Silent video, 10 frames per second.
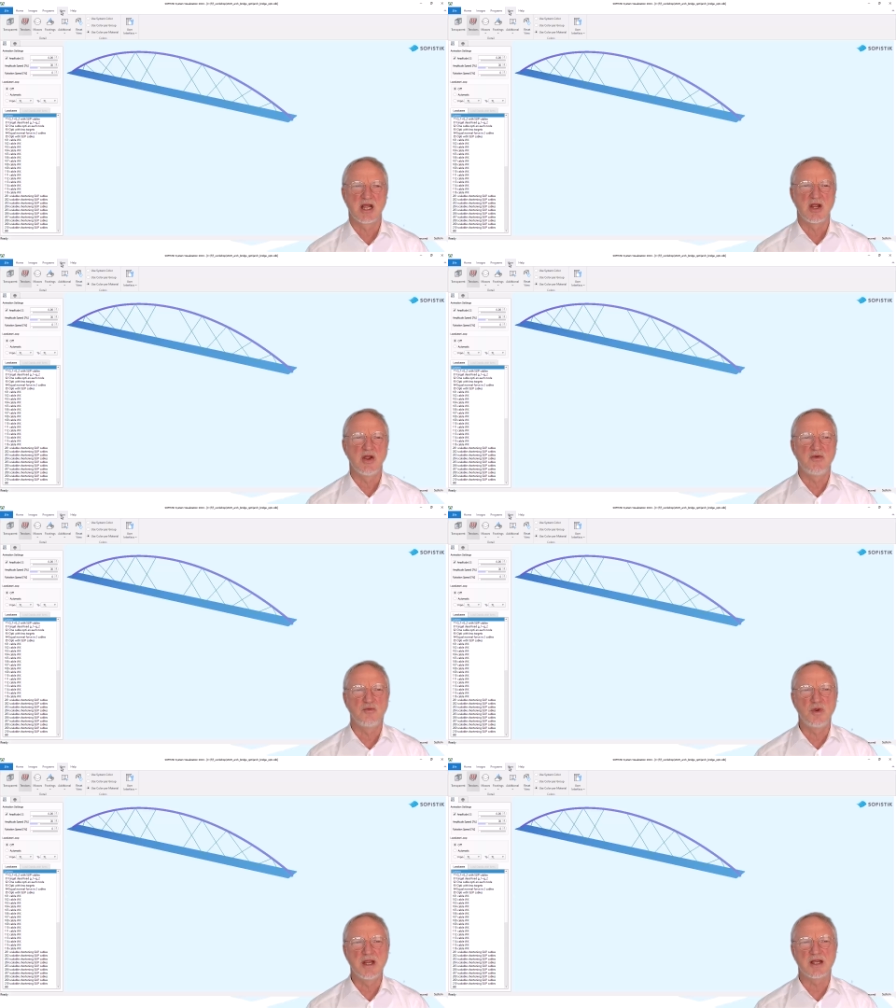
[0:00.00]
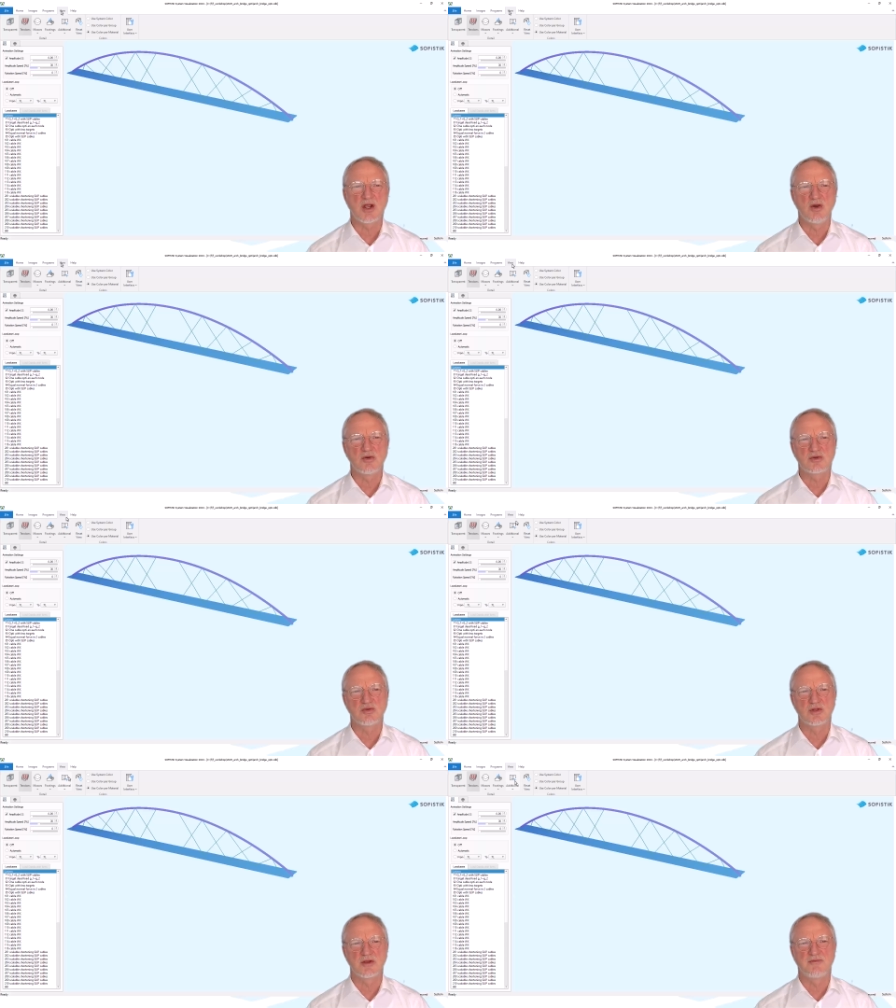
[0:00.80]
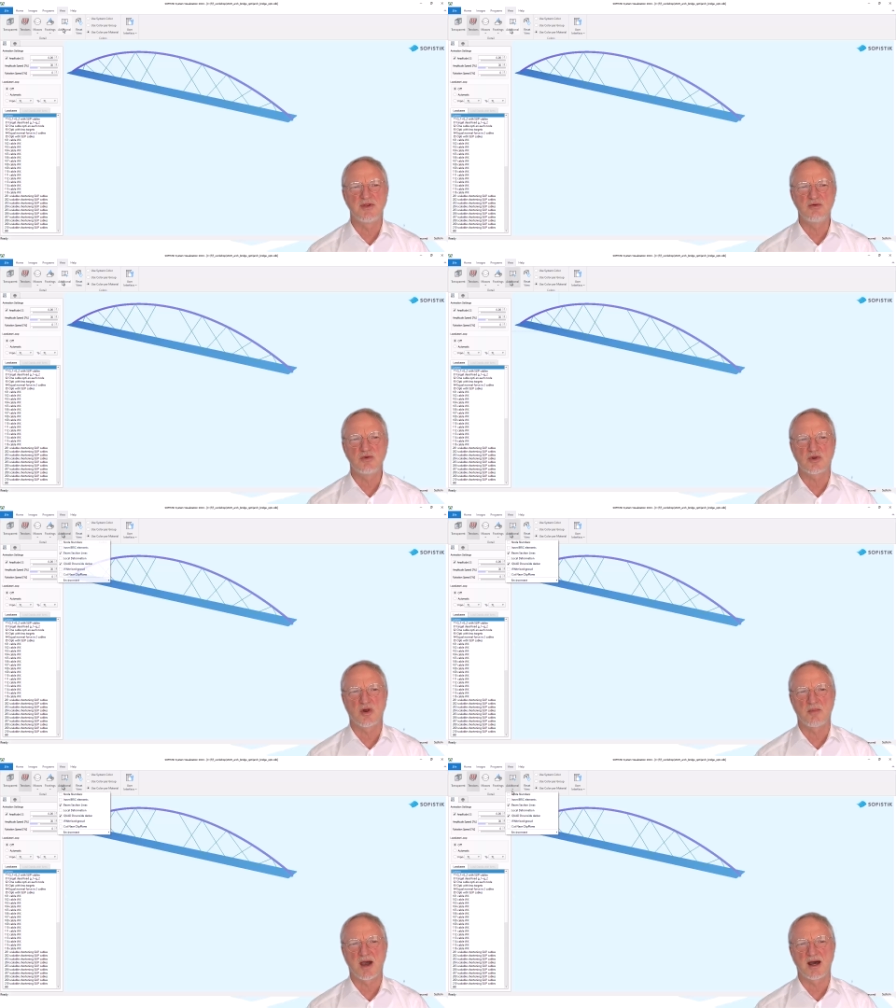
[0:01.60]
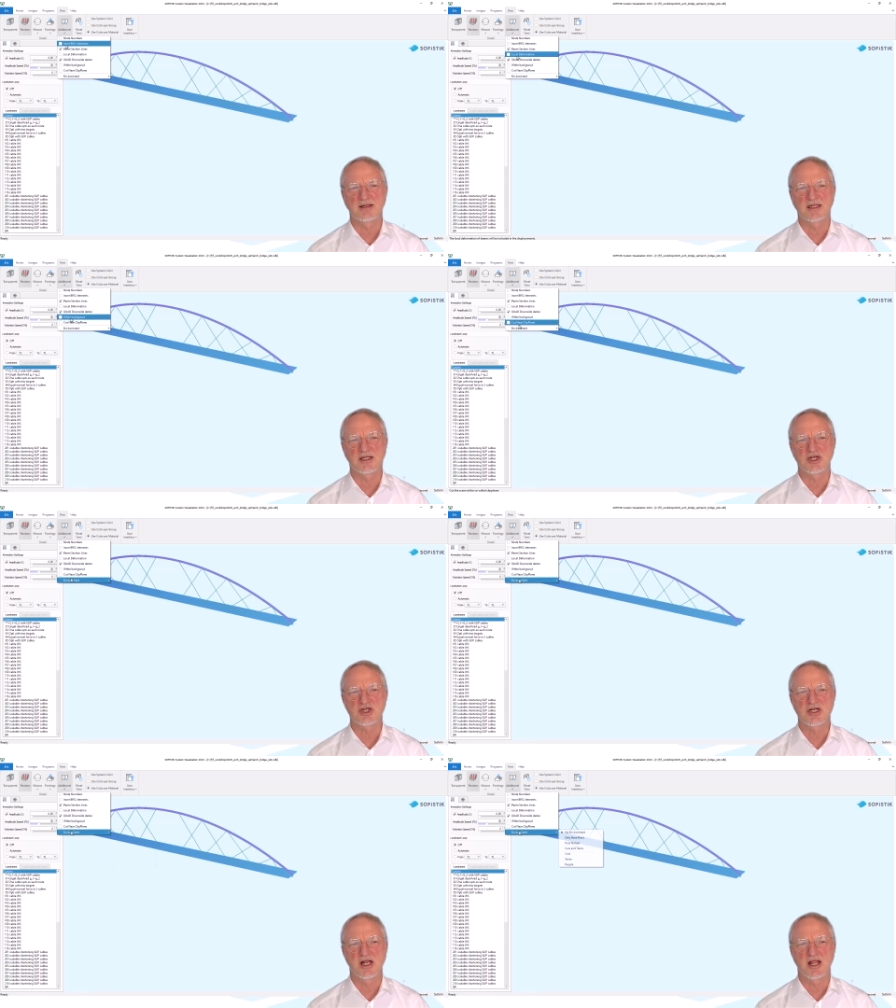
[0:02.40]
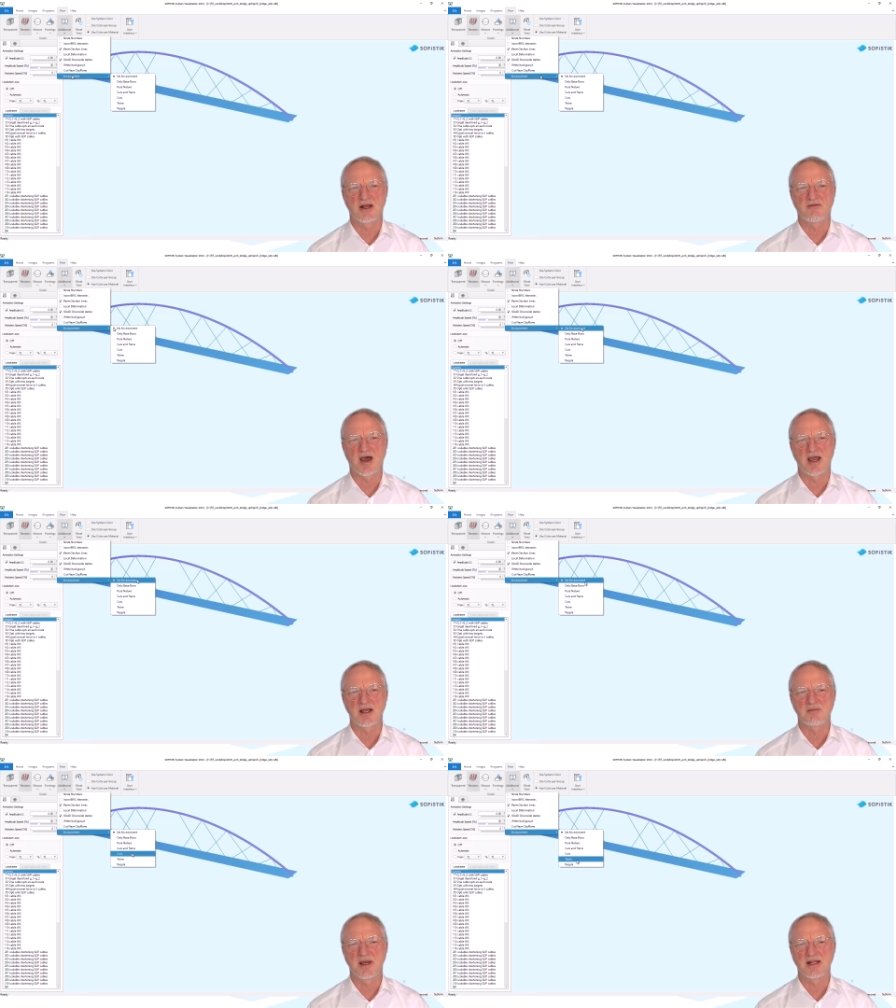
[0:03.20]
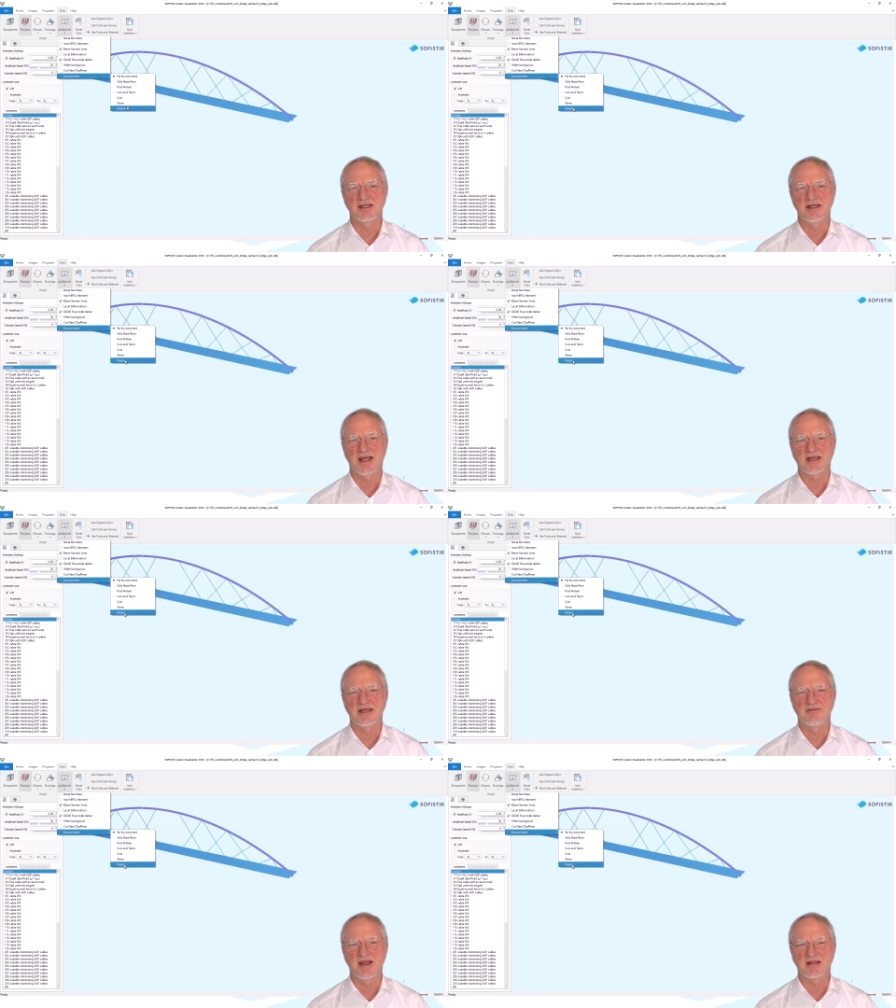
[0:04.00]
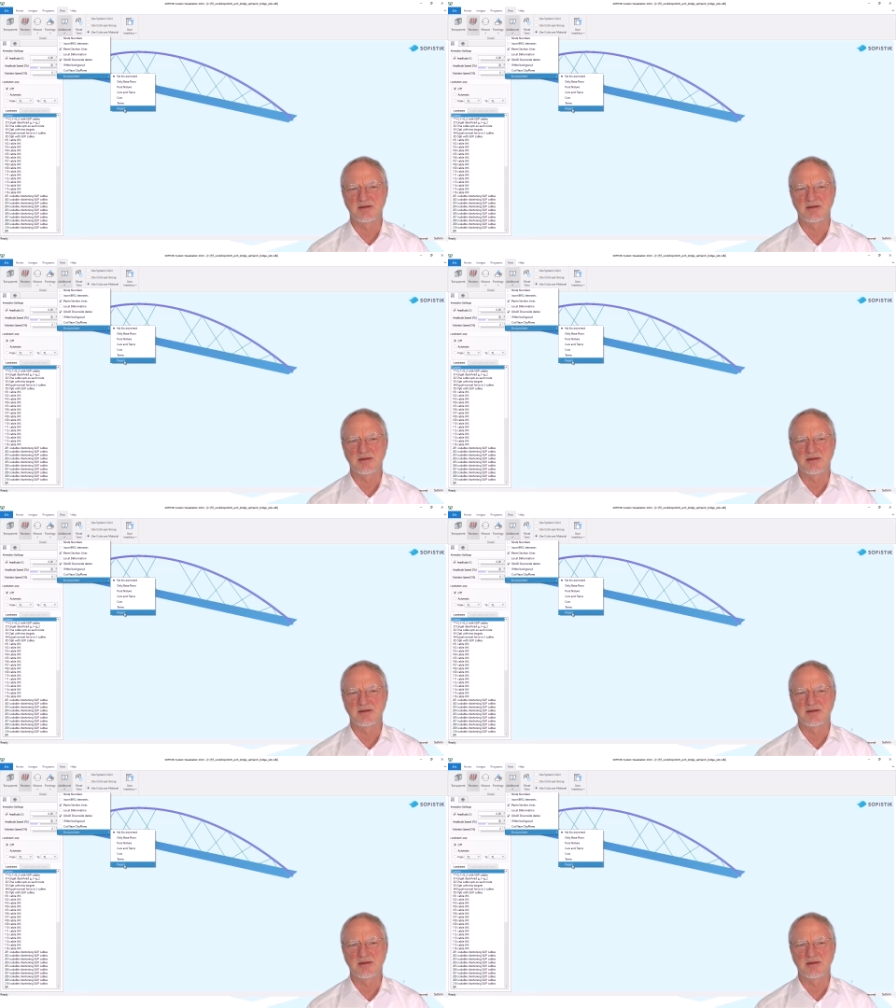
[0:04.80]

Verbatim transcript: If we go to the view command additional environment and activate the